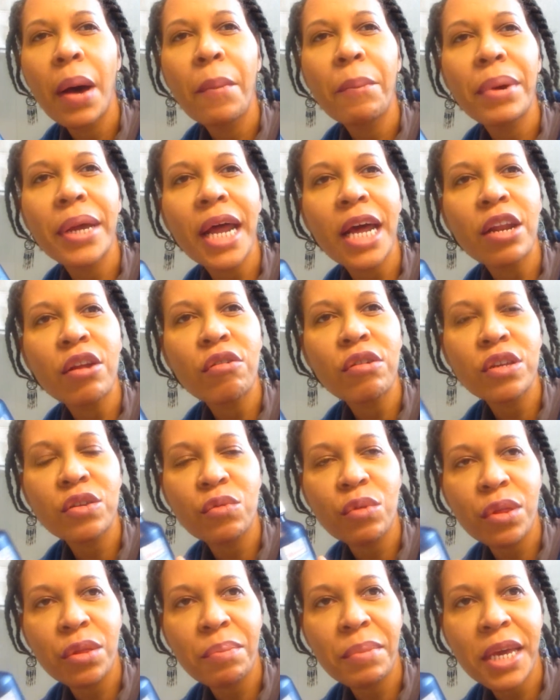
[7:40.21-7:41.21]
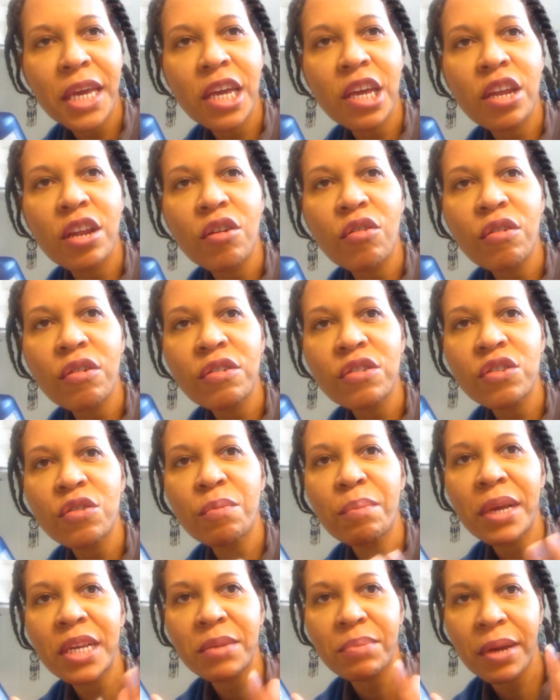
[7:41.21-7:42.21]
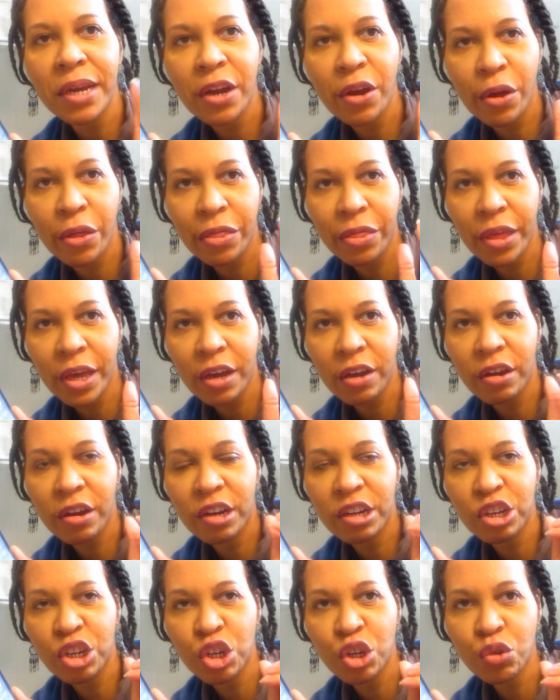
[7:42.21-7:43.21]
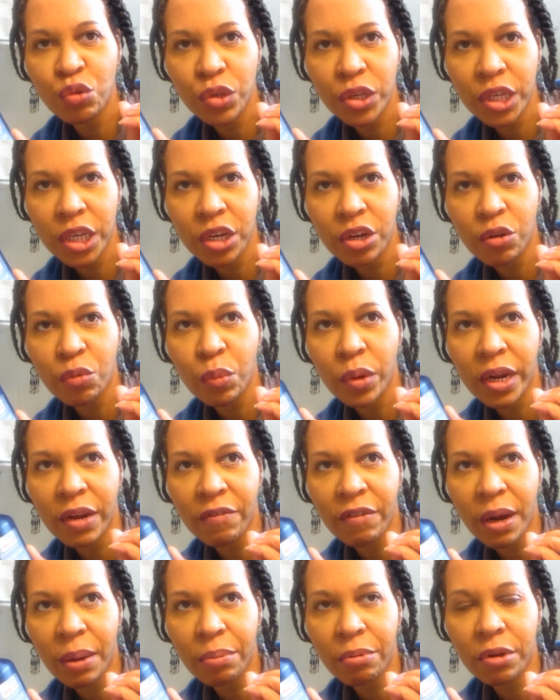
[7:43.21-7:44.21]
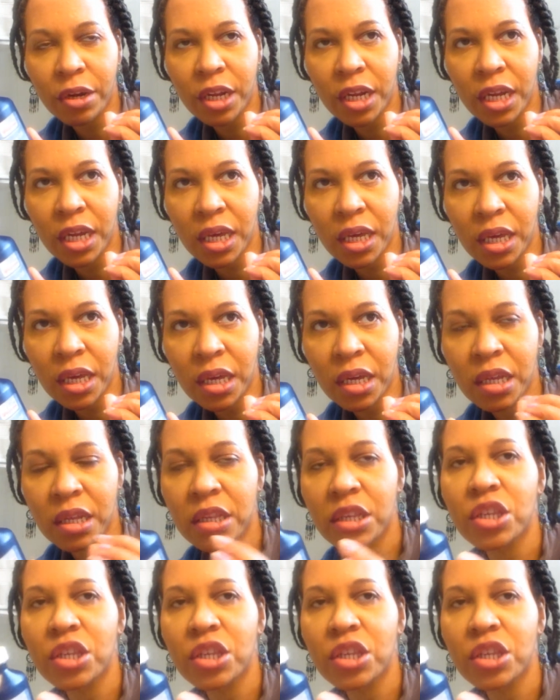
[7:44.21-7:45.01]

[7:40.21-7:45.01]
But I notice with me, it also makes my hair thicker and juicier whenever I put it in.